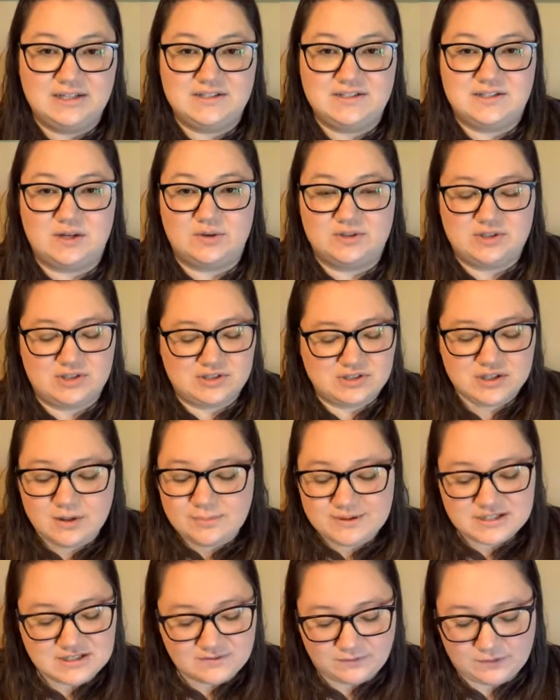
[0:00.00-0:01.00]
So it's just a
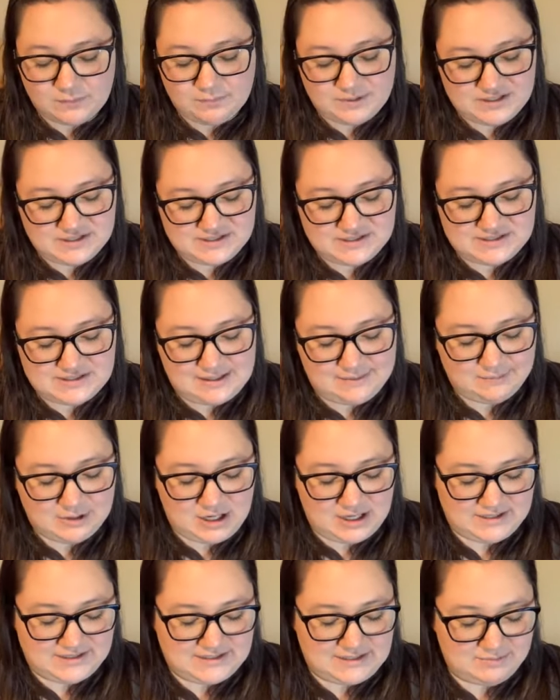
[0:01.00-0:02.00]
little bit different, but it's the same
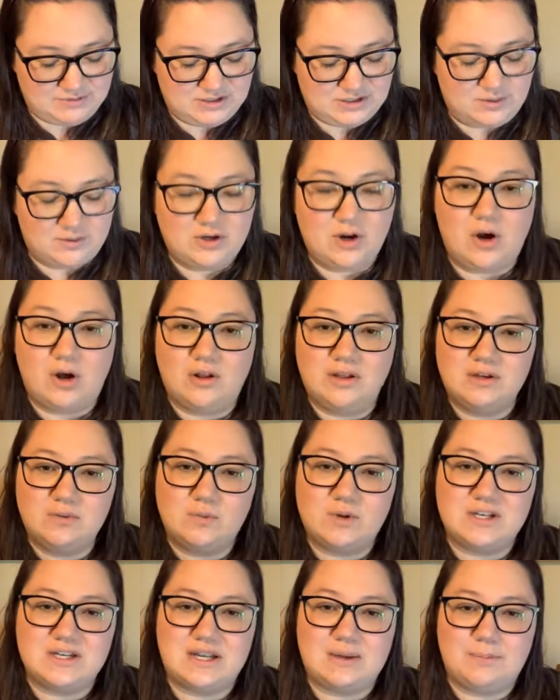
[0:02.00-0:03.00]
concept. So an
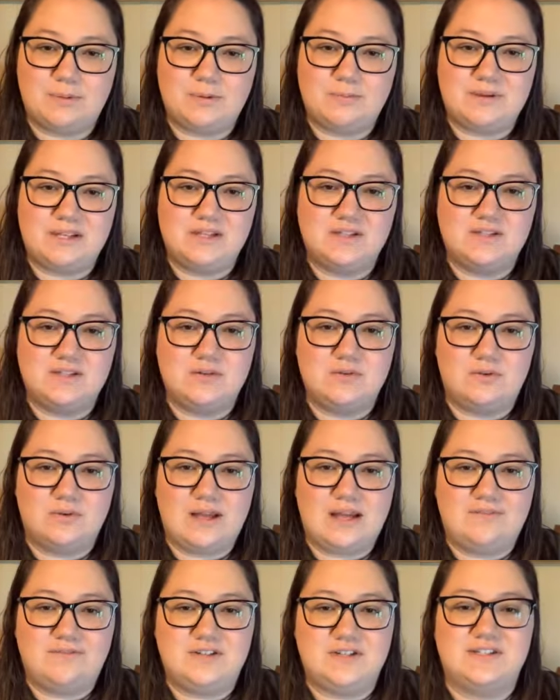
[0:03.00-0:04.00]
all-in-one diaper means you
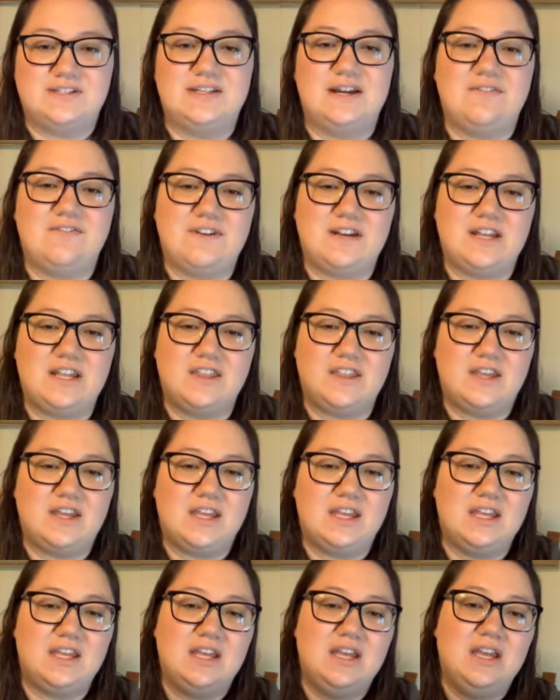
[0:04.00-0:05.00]
don't have to stuff
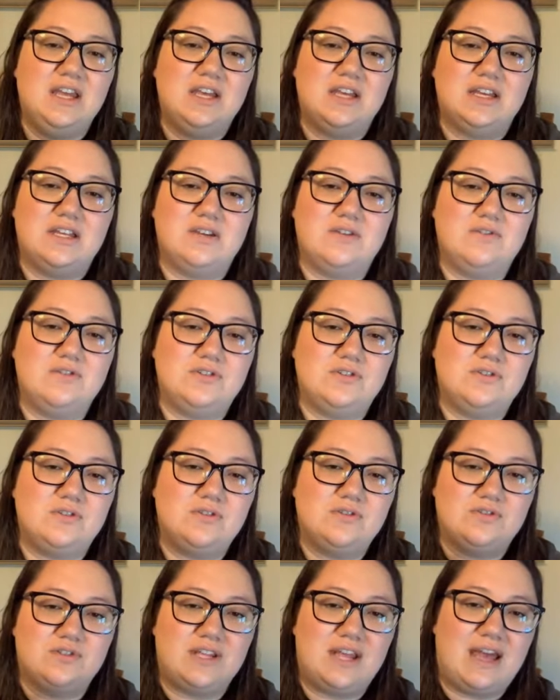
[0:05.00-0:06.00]
anything. You do
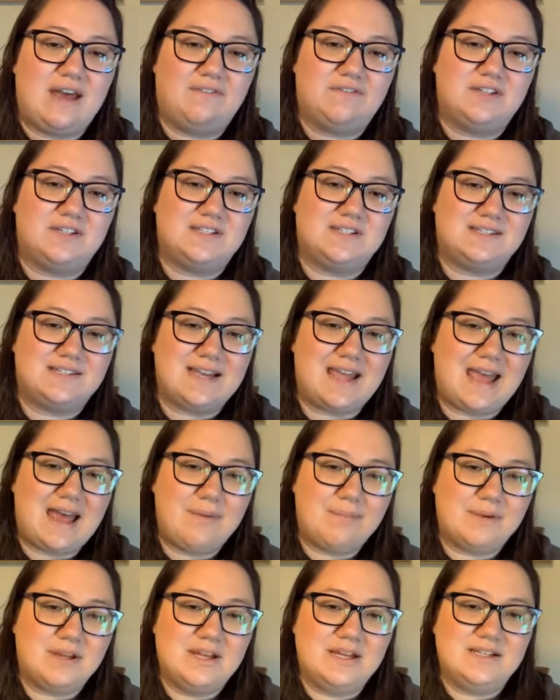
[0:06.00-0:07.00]
usually have to
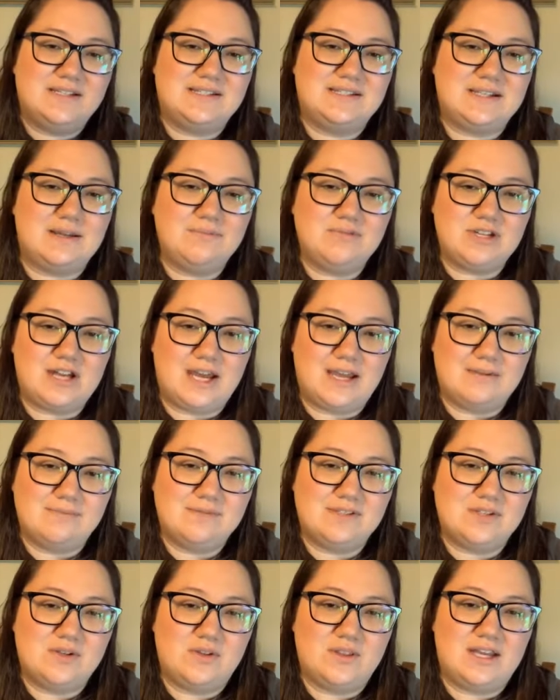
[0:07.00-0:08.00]
snap.
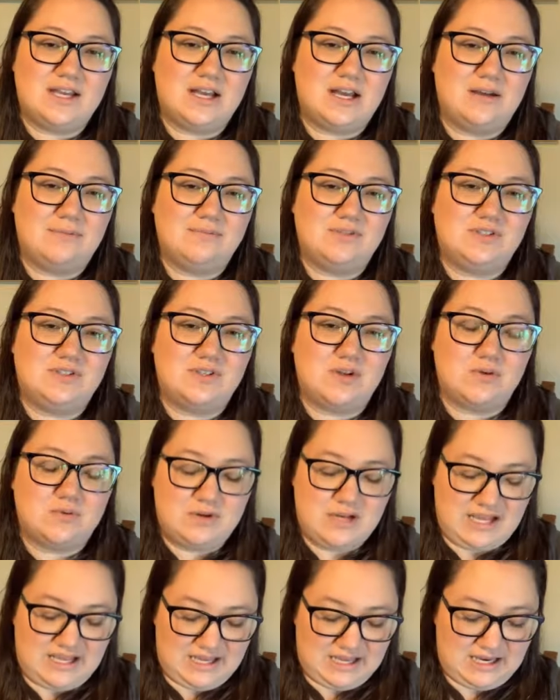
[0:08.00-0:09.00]
Sometimes though, they come
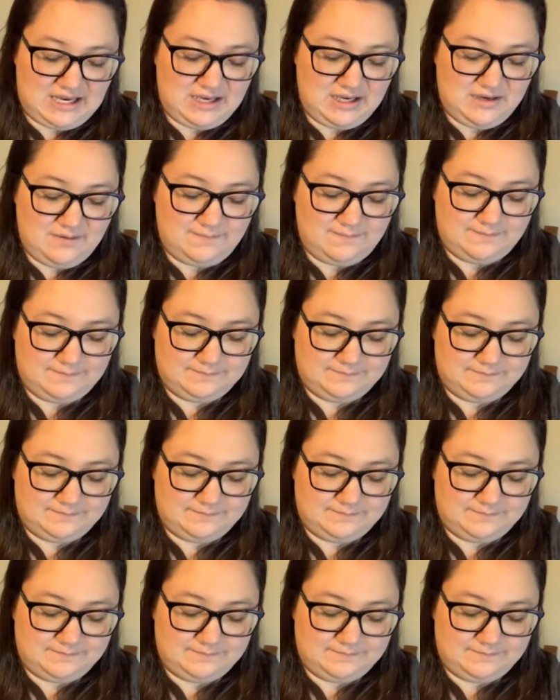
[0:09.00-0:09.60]
sewn in.